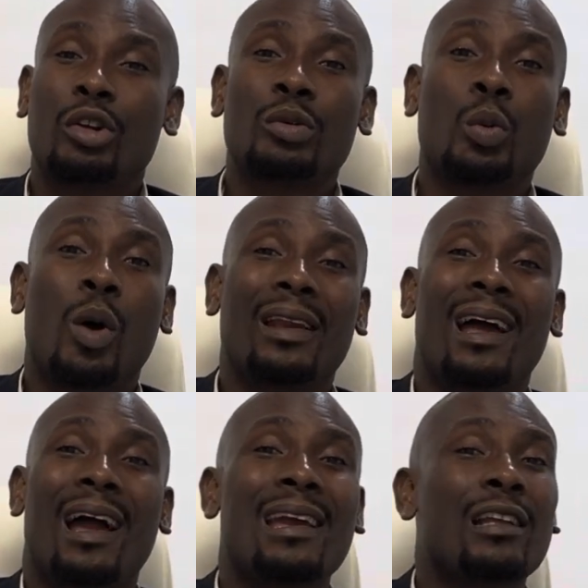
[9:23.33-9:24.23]
one
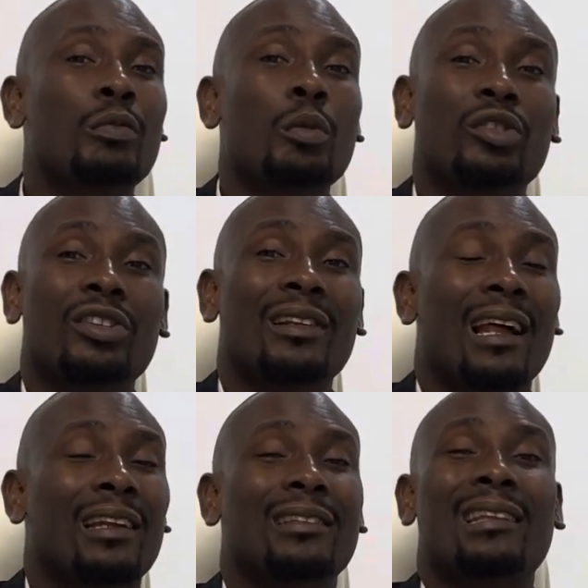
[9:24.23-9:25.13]
I hate most is
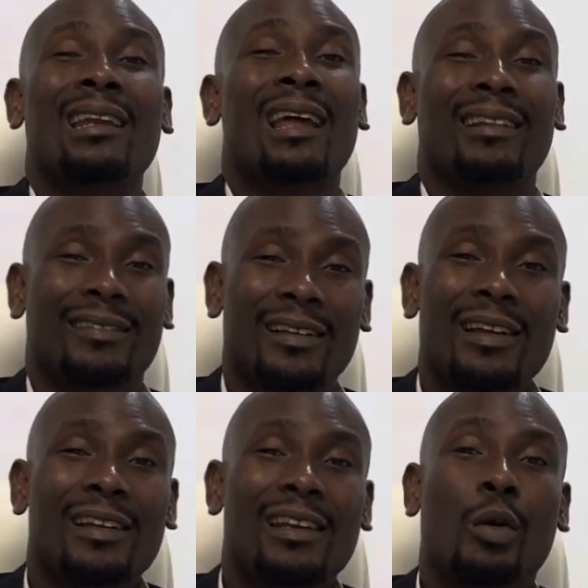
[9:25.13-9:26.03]
tenants
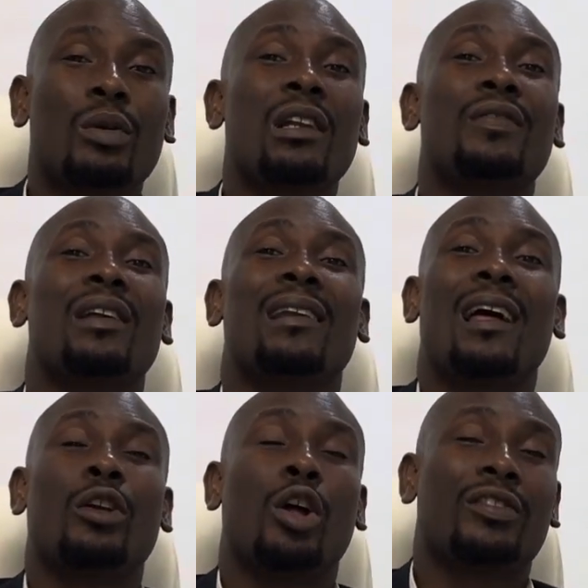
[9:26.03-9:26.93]
that will live in
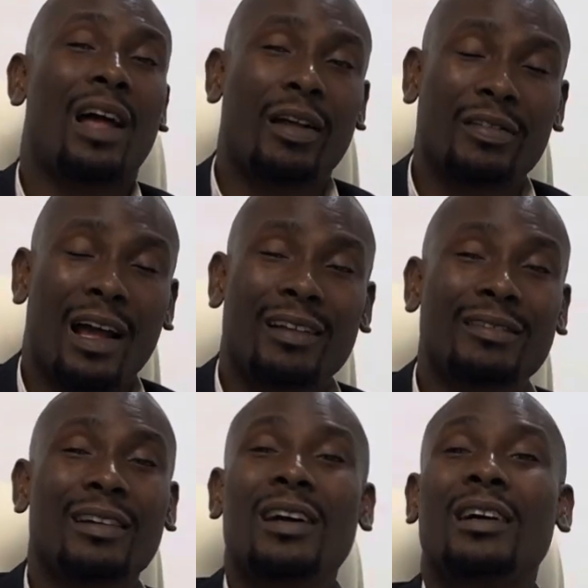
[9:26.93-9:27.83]
landlord's house and
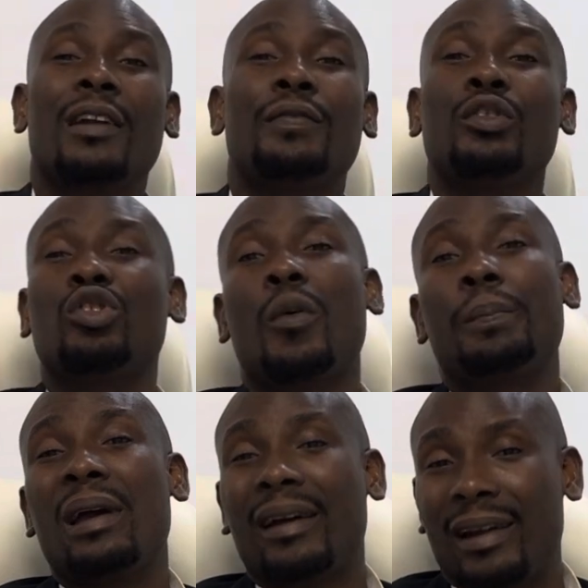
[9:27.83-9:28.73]
refuse to
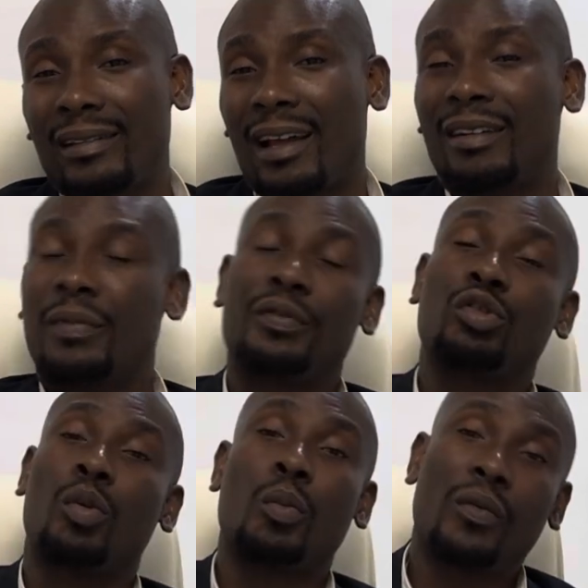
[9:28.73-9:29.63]
pay rent and refuse
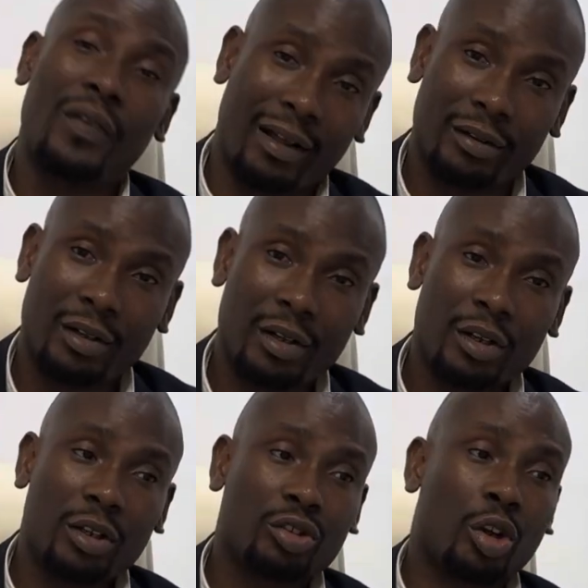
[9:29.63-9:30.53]
to move out.
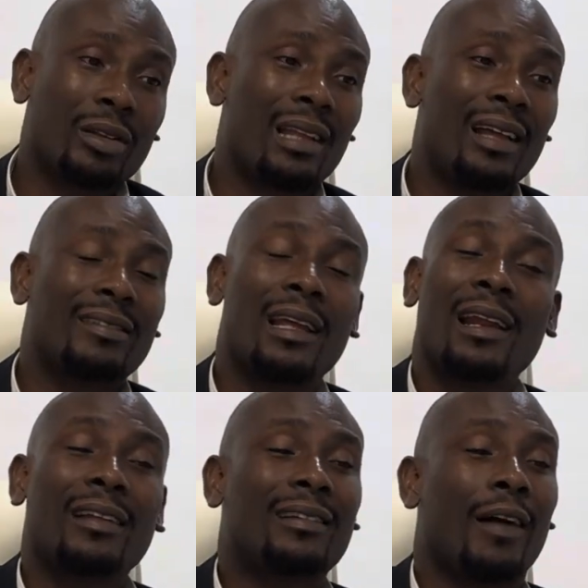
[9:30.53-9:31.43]
Sometimes
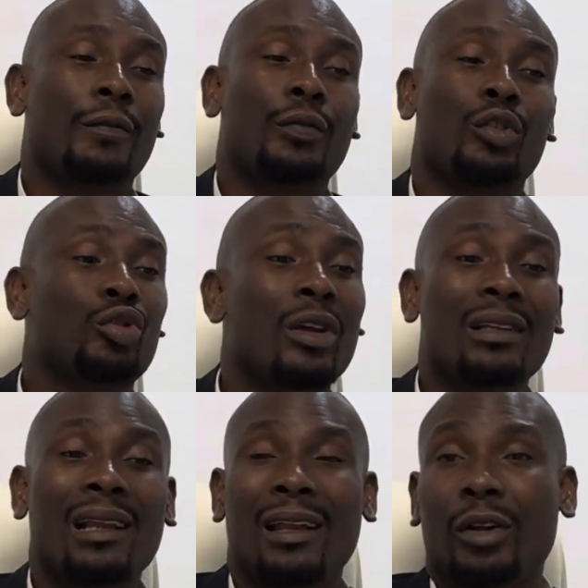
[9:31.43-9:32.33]
tenants can frustrate
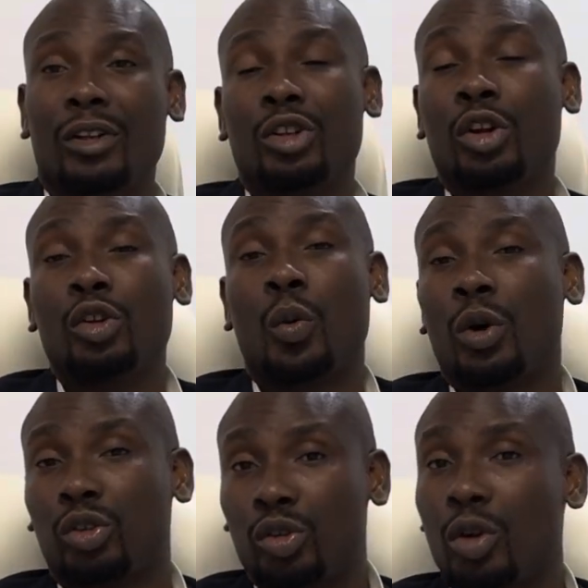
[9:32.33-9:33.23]
landlord. You don't know
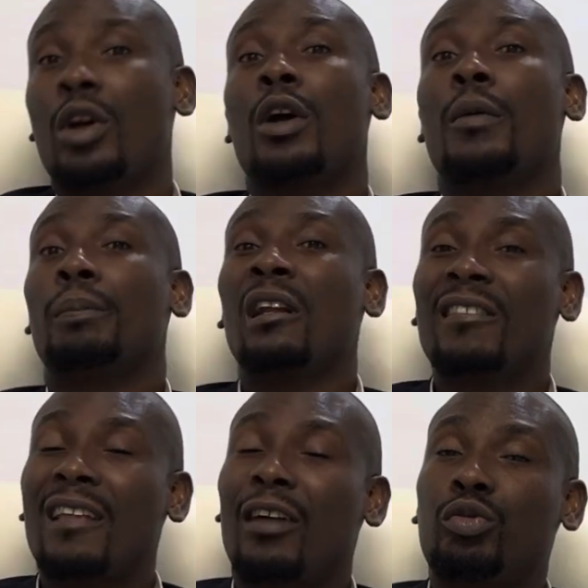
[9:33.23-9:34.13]
what to do.
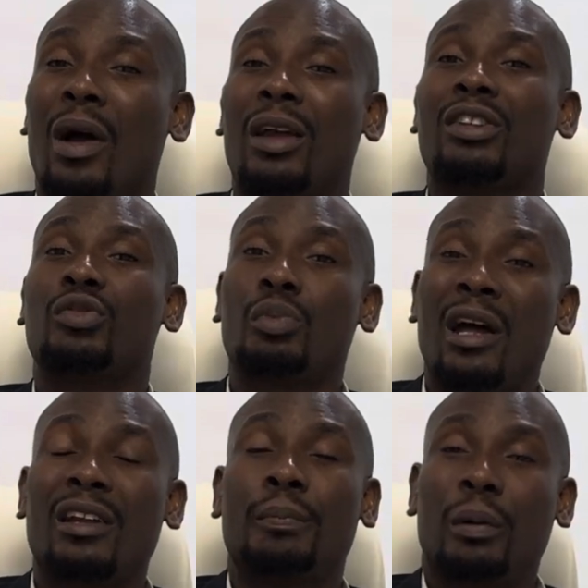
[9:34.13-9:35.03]
Please, that's why it's
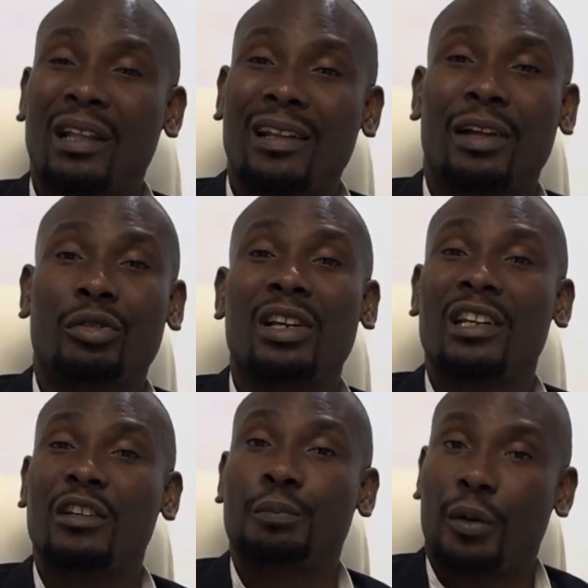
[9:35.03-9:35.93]
very important that you
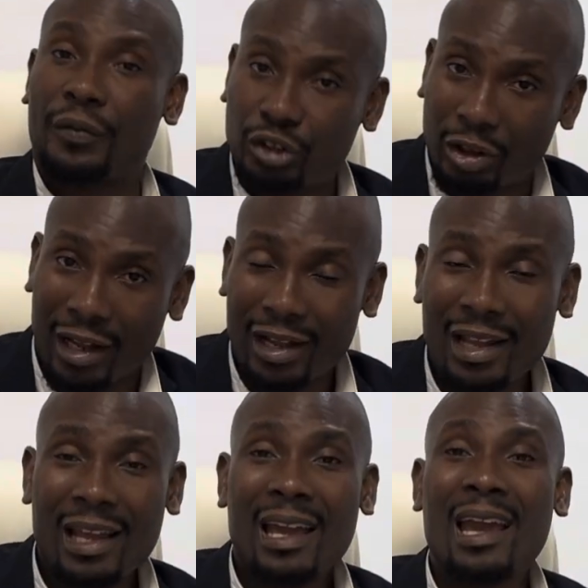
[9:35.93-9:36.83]
engage professional.
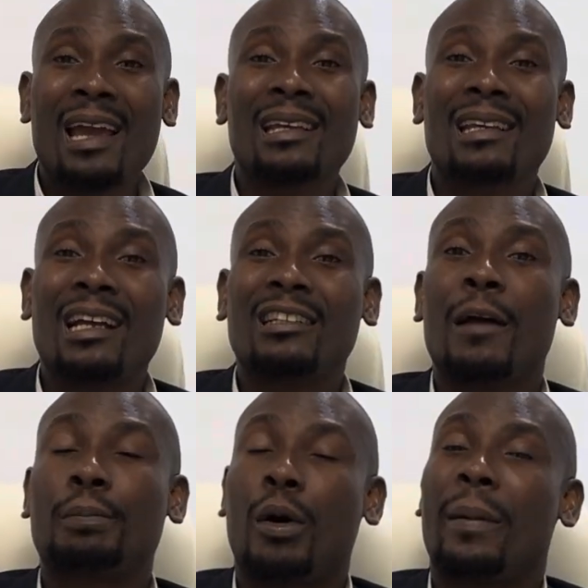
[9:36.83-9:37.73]
Engage a
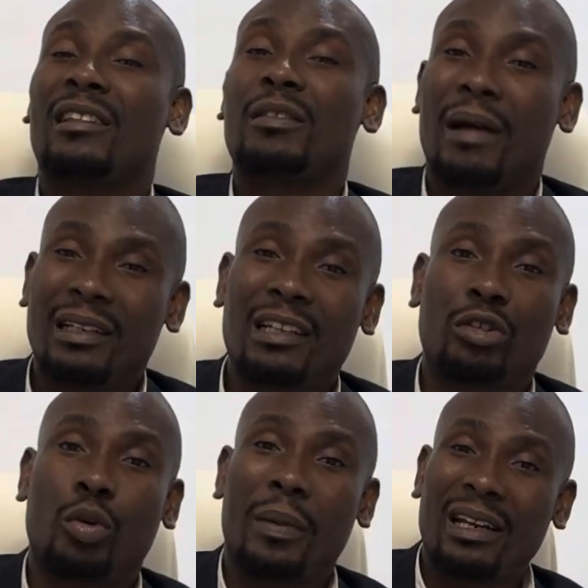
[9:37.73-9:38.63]
property manager
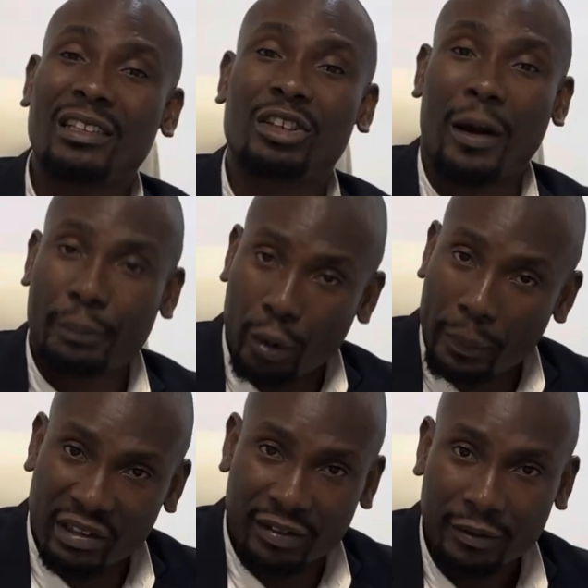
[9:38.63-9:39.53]
to manage your
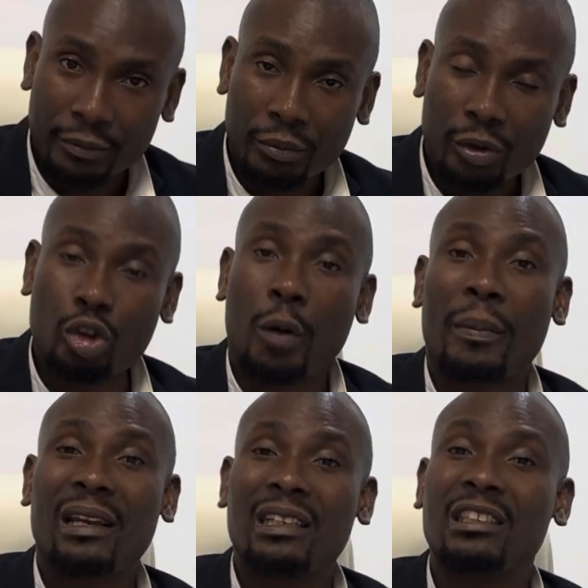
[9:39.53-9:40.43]
property. Don't
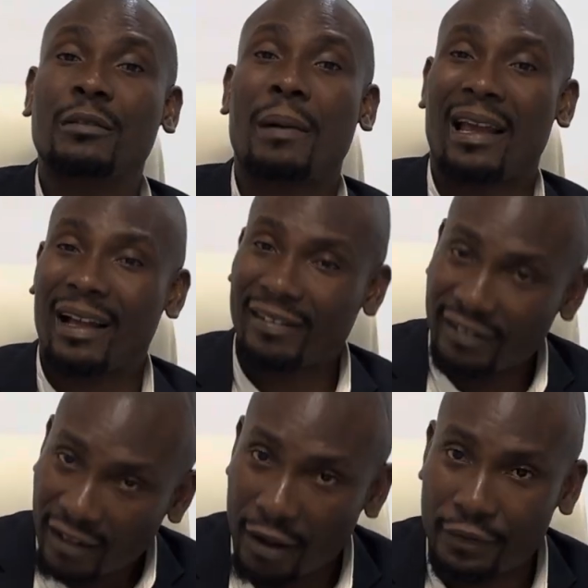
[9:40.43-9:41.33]
manage it by
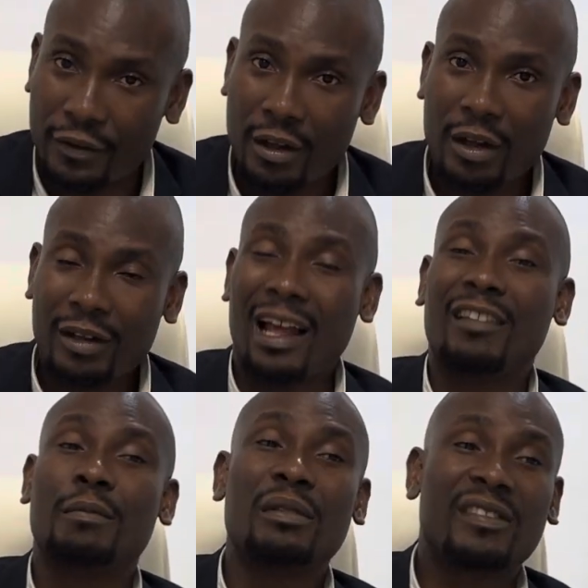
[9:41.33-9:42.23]
yourself. That's
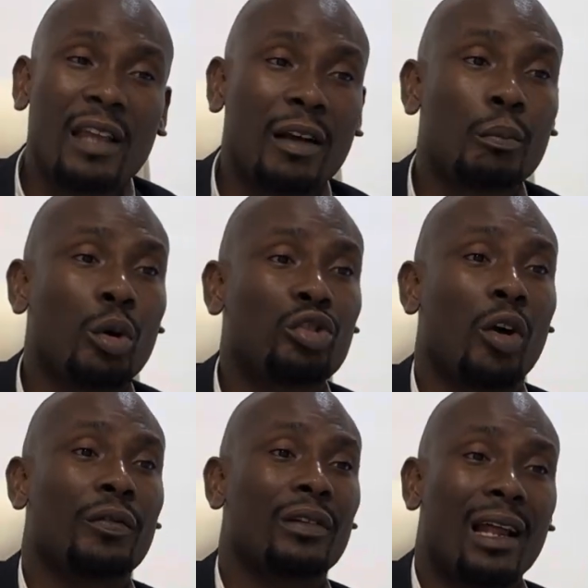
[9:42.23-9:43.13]
the mistake most
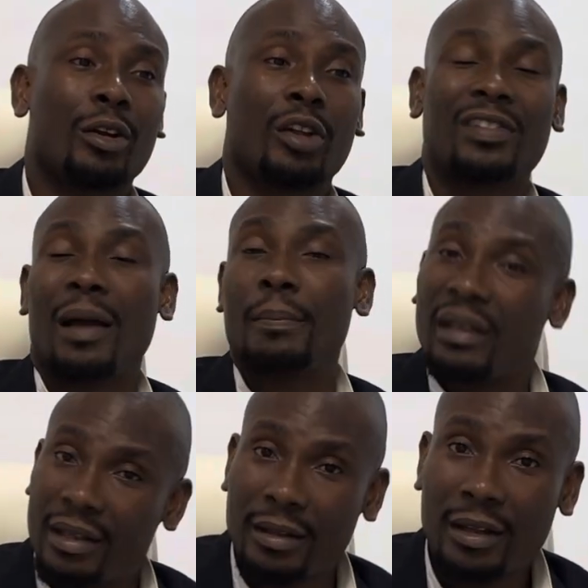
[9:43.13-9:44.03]
of landlords are
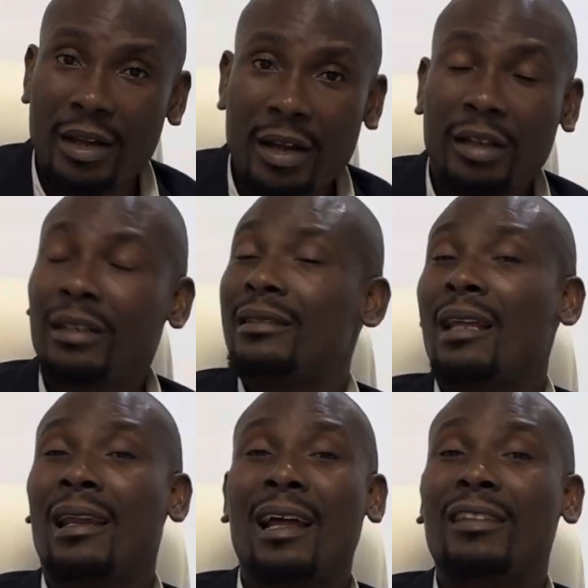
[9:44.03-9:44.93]
making.
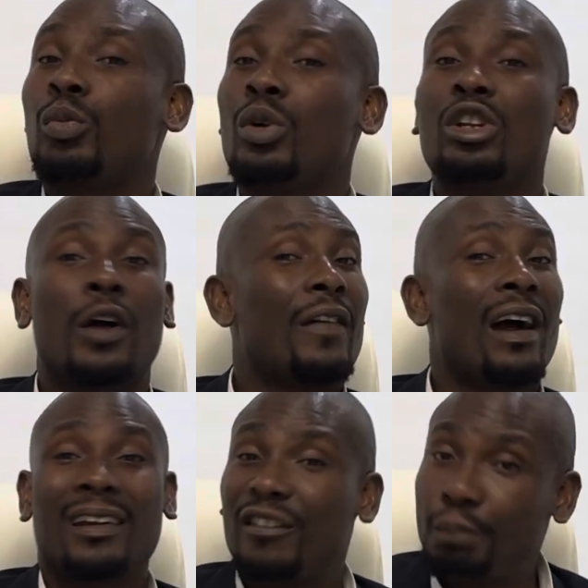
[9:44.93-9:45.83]
Tenants will
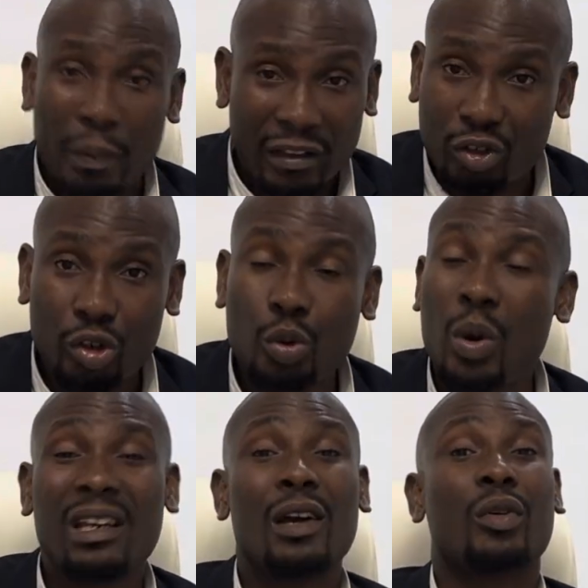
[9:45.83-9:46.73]
never respect you the
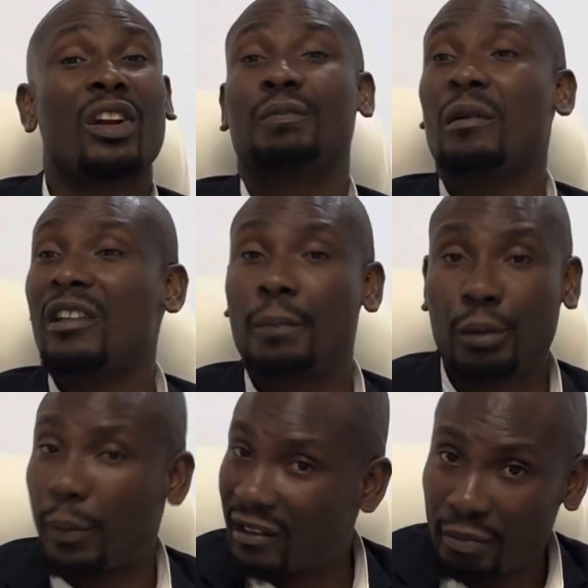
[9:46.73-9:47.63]
way they will respect a
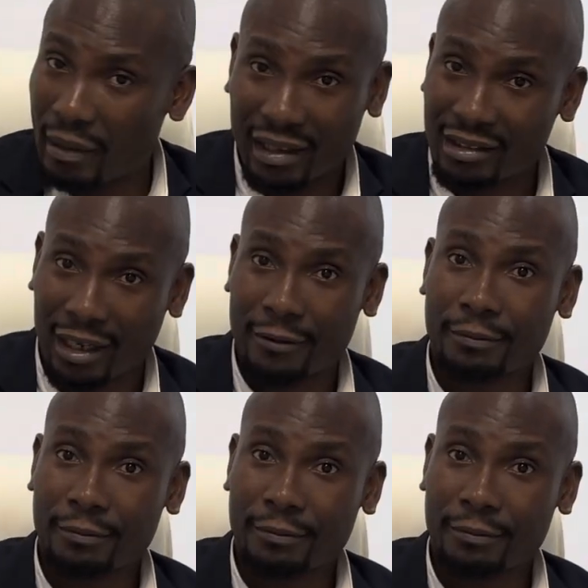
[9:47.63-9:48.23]
property manager.